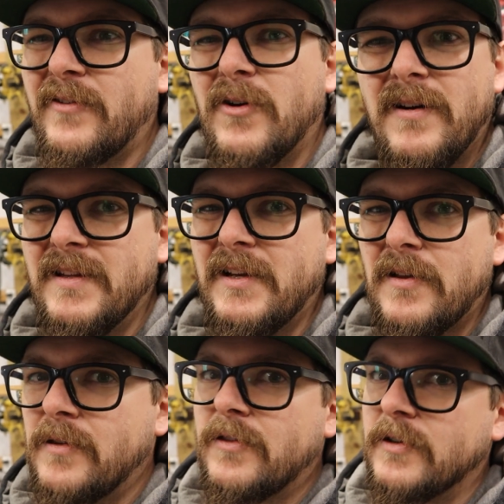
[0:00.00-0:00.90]
They were all
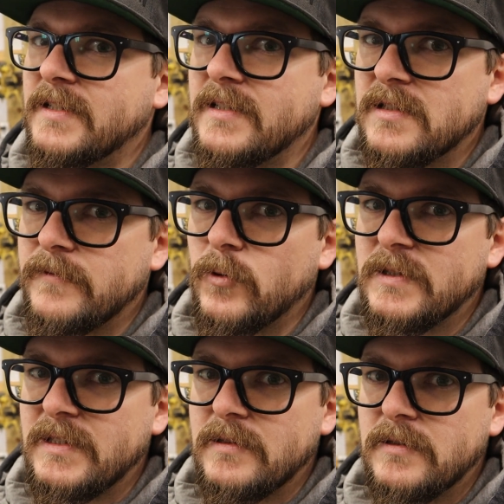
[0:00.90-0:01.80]
like 13s to
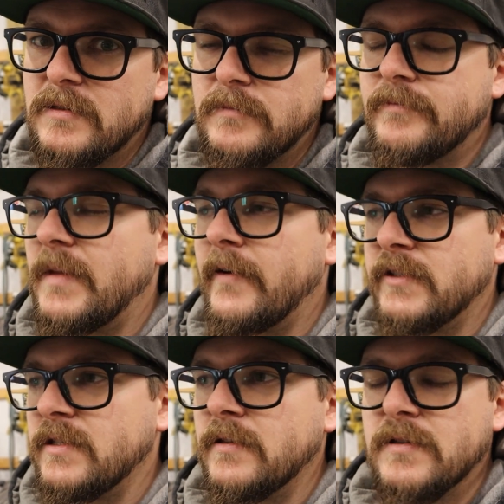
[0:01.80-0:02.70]
14s.
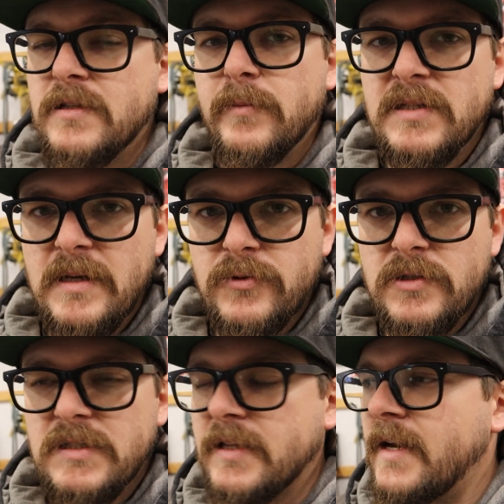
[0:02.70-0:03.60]
Obviously, there's some
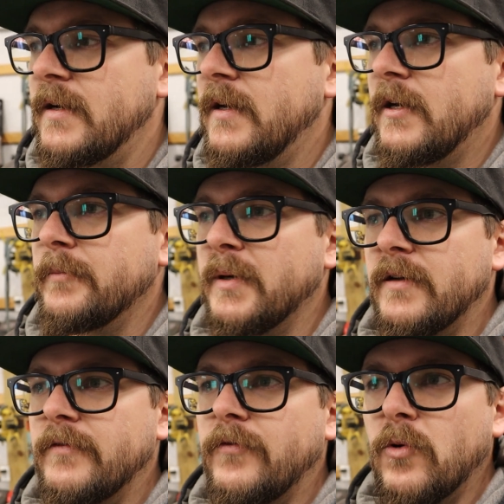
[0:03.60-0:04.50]
exceptions to that,
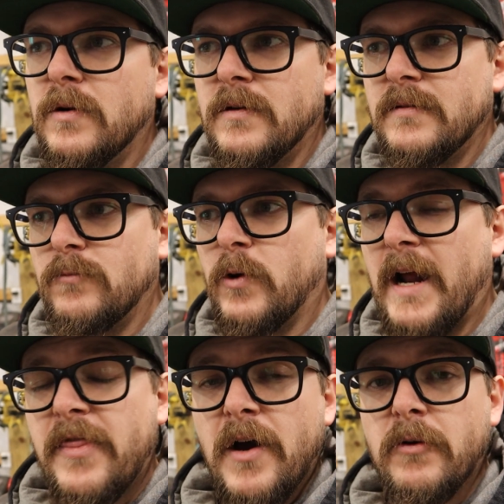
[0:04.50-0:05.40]
but for what
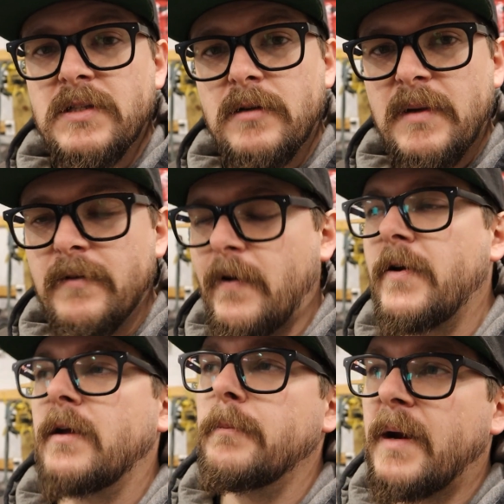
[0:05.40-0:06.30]
I thought was going to be a
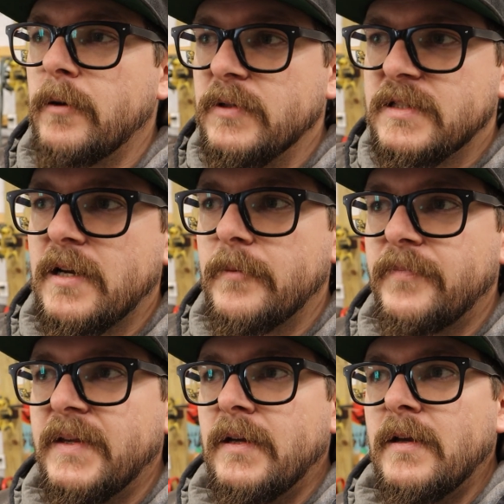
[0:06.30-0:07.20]
very comparable
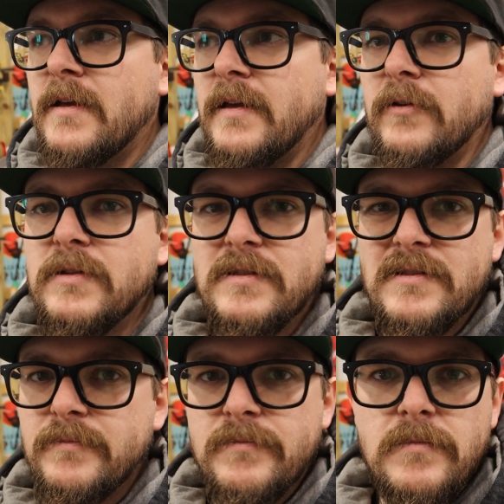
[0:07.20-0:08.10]
setup, it
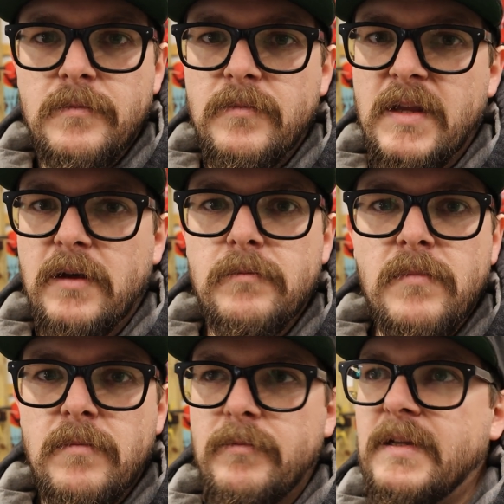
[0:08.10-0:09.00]
was like,
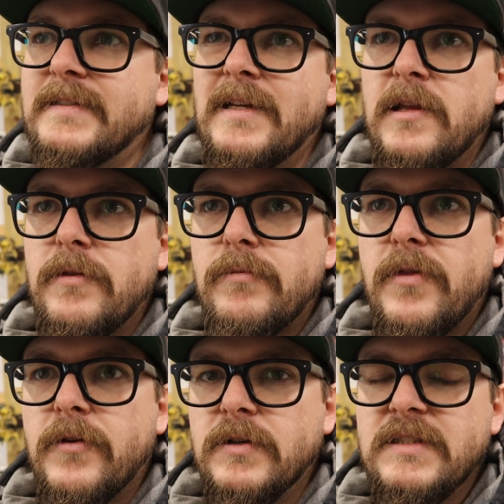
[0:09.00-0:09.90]
let's say,
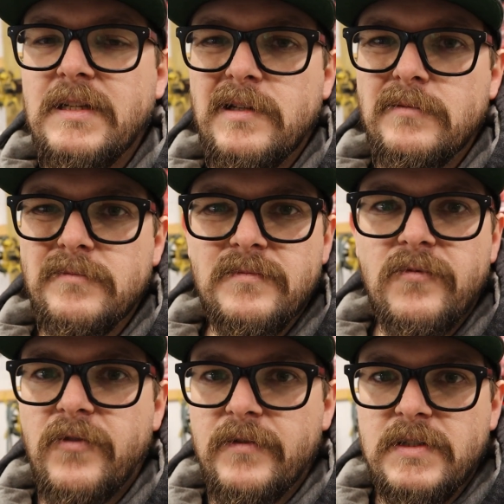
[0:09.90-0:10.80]
1350s,
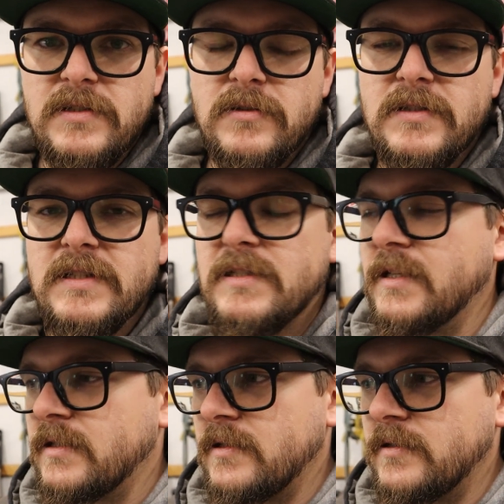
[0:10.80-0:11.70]

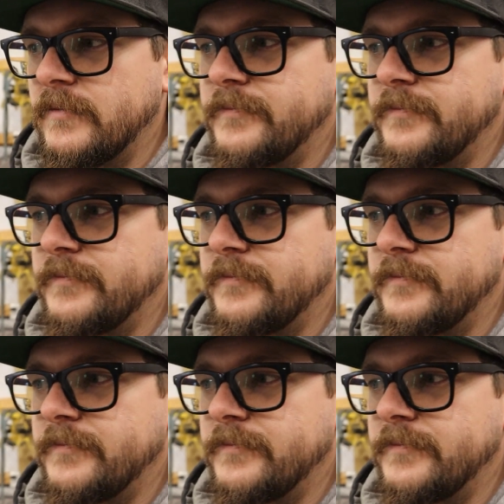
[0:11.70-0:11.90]
1360s.